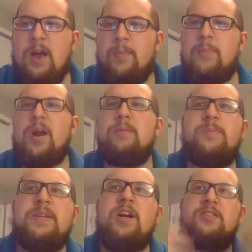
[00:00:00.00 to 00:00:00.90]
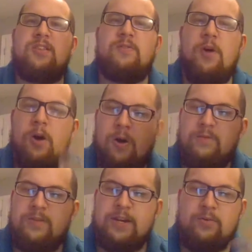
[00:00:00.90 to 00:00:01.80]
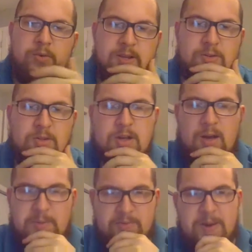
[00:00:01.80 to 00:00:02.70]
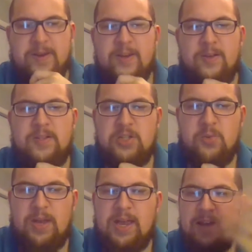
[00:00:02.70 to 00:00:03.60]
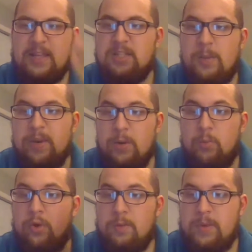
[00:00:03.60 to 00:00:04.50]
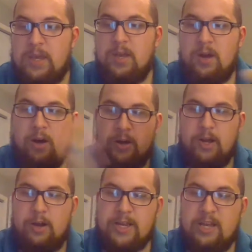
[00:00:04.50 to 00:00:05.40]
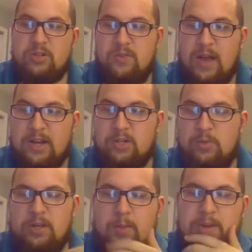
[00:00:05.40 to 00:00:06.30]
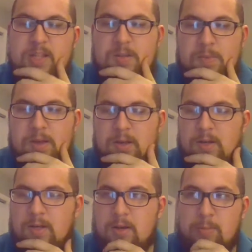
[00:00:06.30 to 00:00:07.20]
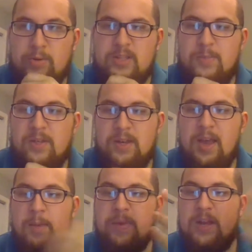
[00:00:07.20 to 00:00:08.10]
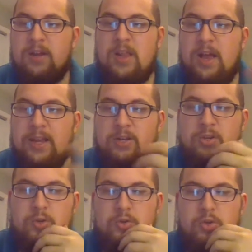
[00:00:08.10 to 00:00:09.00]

but perhaps because it's evolved and grown into the common vernacular in such a way that somebody would be, on occasion of actual incomprehensibility, be inclined to